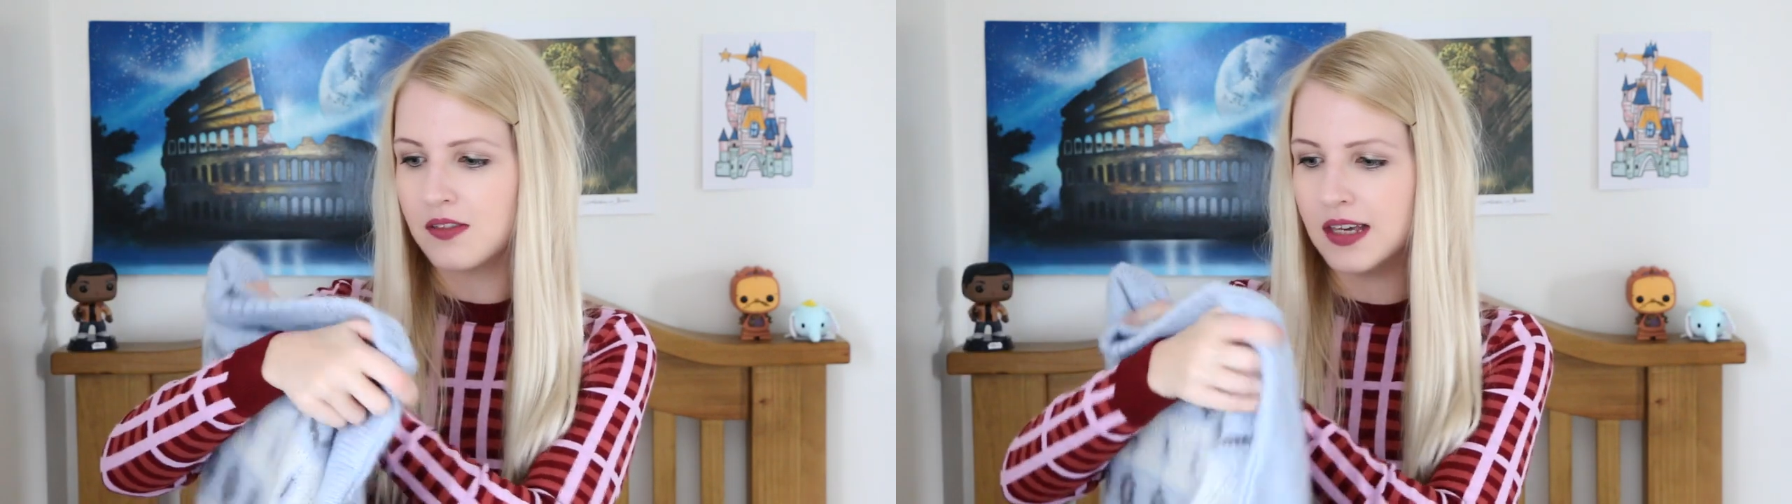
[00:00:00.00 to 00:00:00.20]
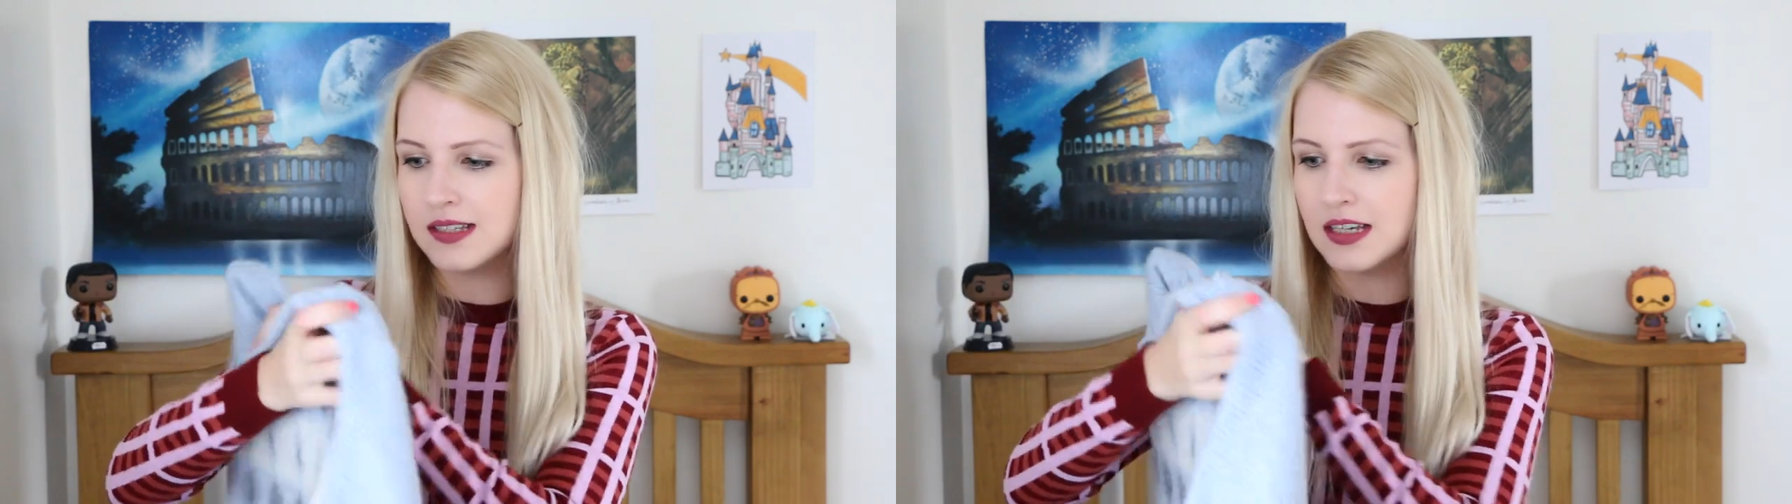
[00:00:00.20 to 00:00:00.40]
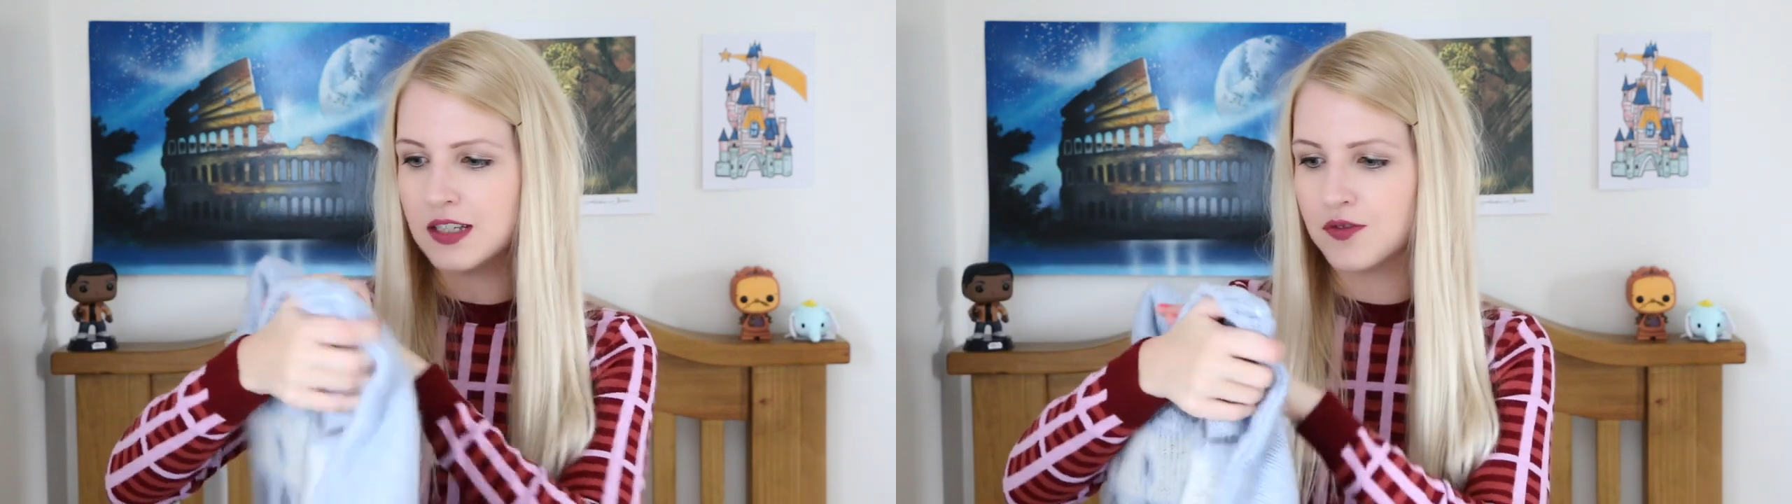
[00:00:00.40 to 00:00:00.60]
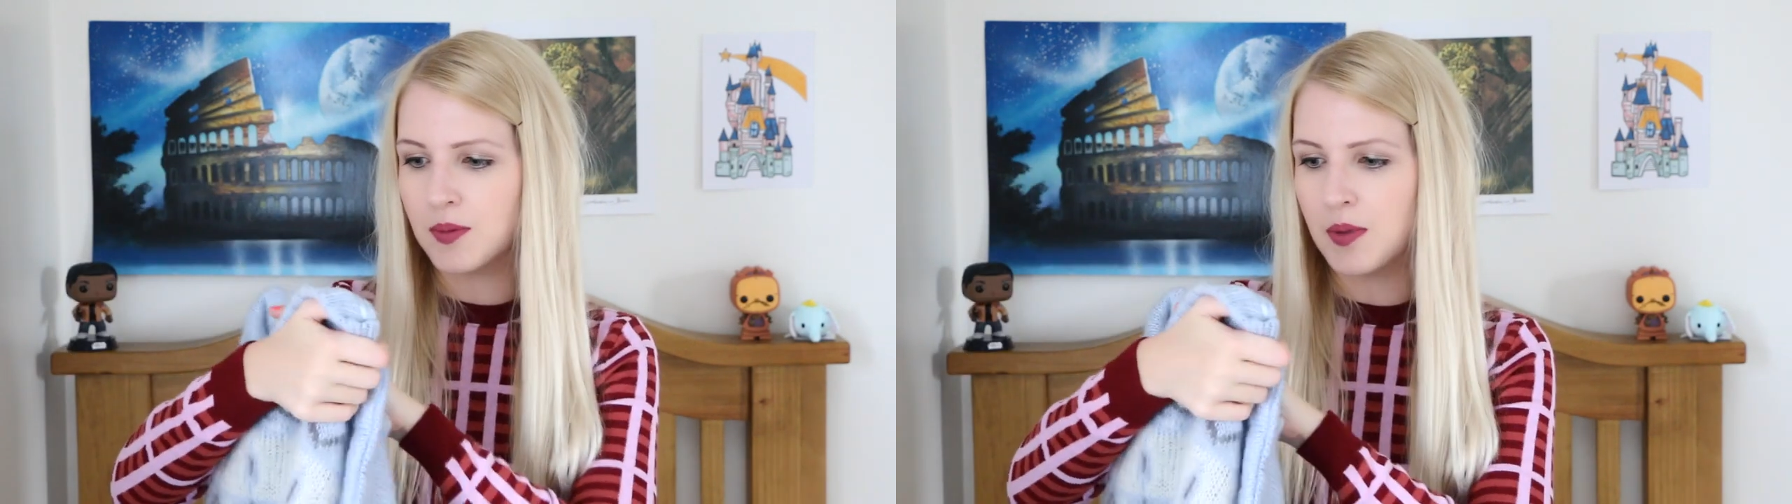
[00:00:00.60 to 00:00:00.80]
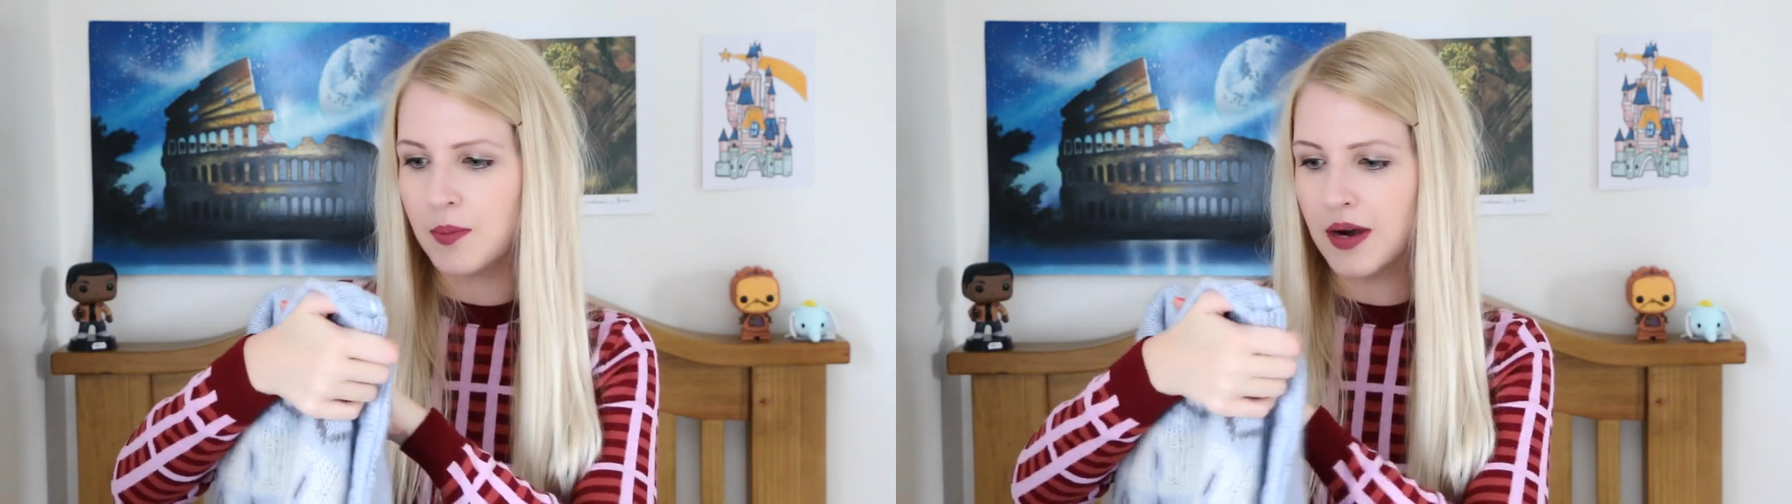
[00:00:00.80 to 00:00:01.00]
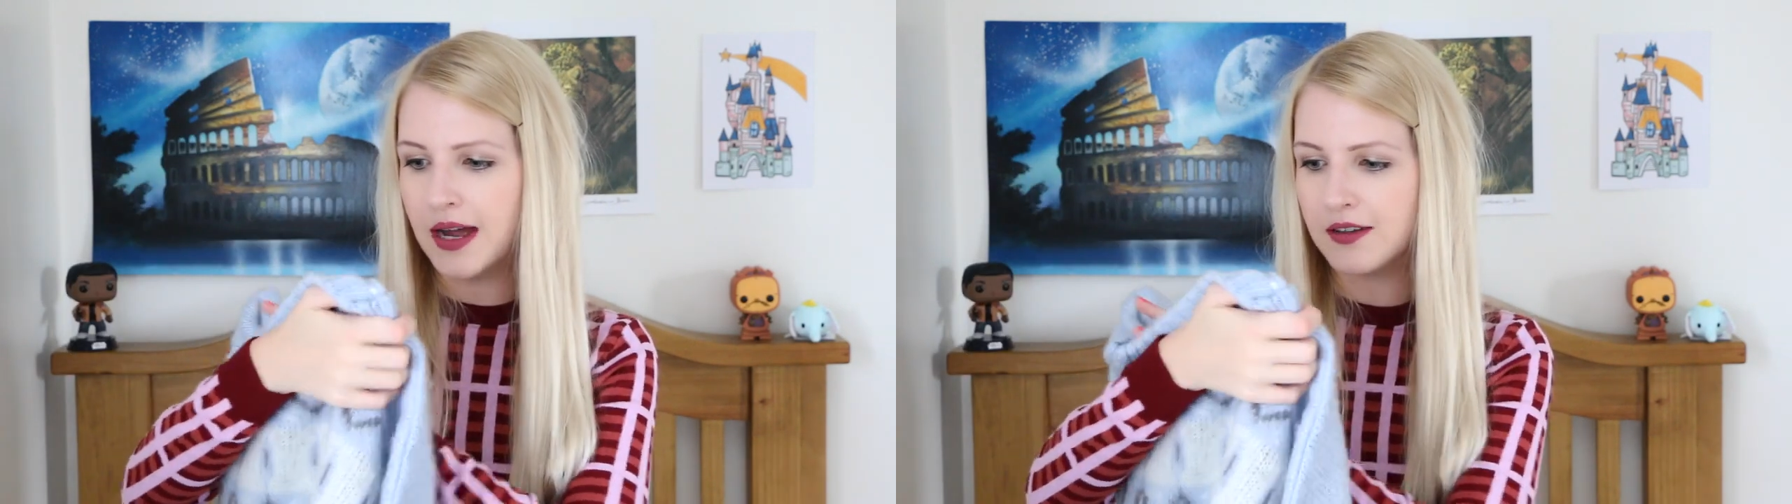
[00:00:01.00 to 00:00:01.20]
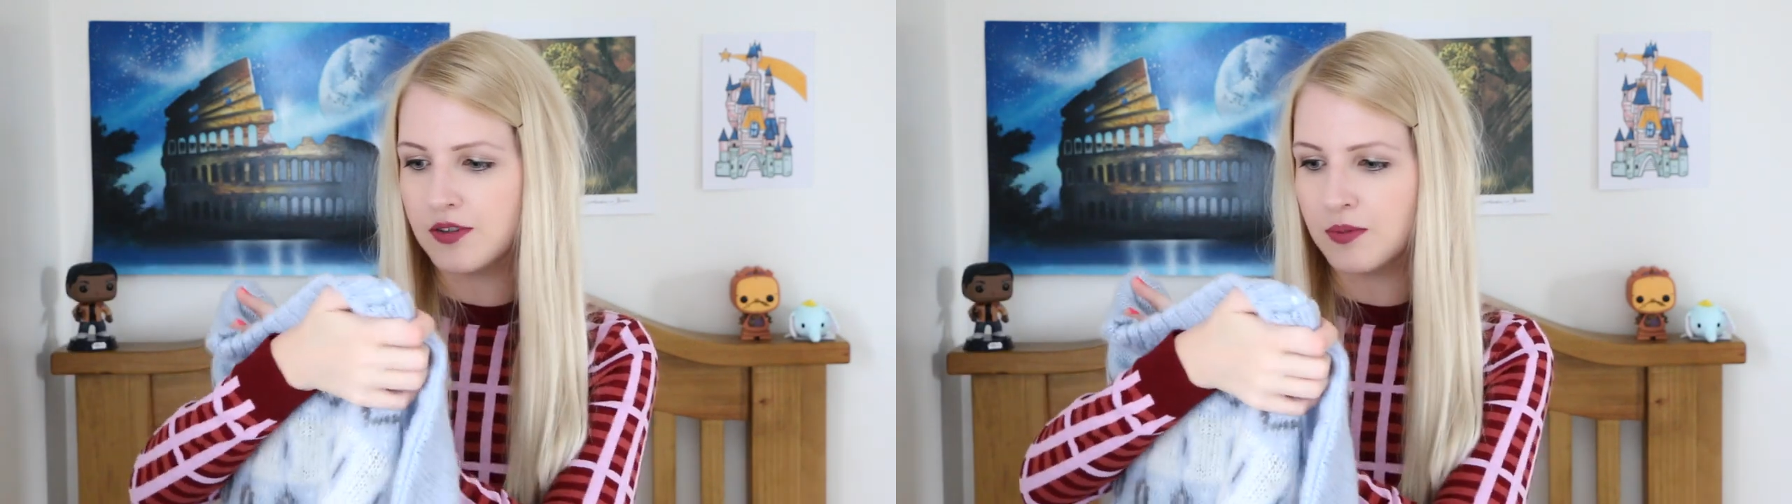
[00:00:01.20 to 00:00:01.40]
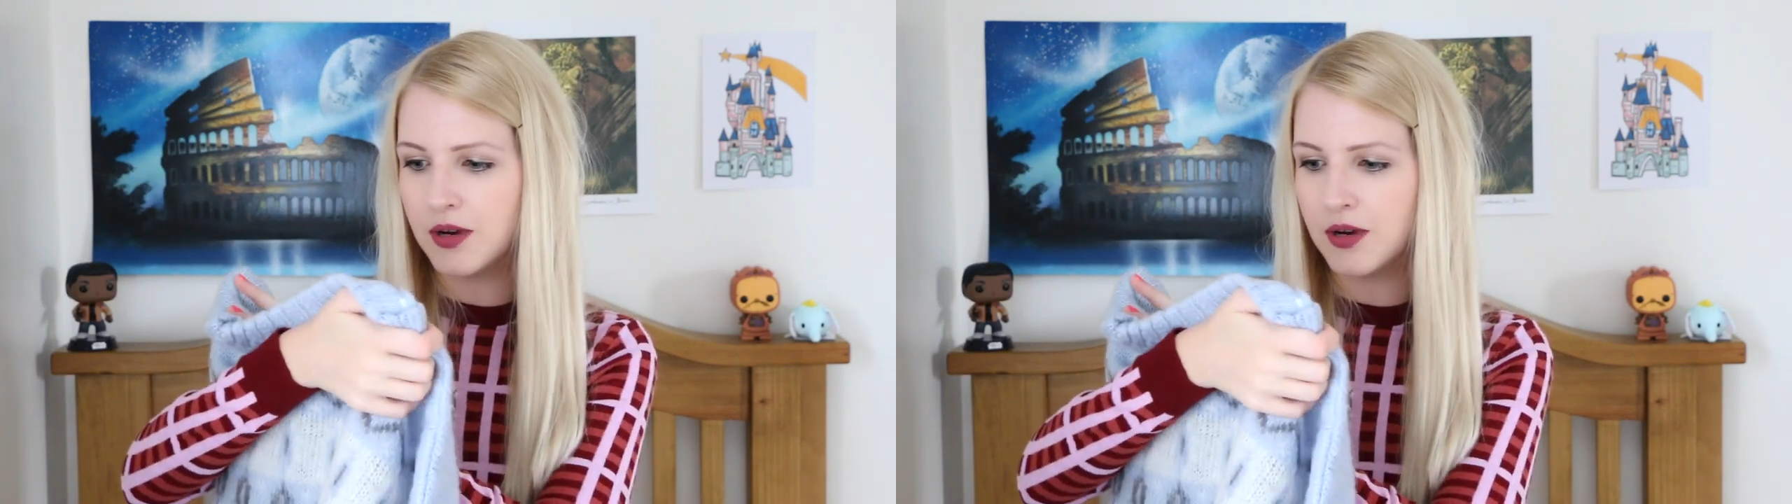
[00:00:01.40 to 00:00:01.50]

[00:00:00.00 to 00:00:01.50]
This is from the brand